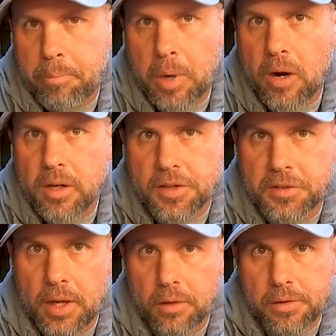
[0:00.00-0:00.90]
part
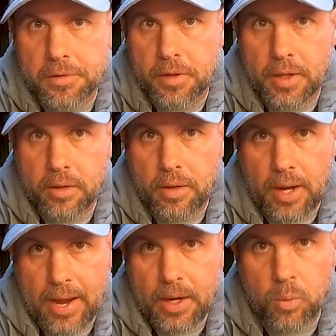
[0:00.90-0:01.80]
sellers that
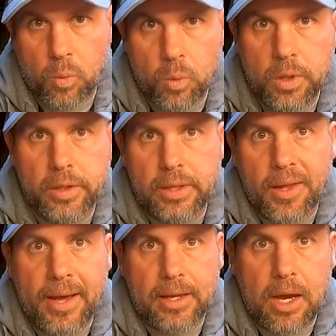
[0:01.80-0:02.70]
I really
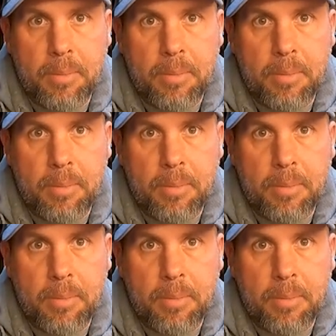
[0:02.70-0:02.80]
like.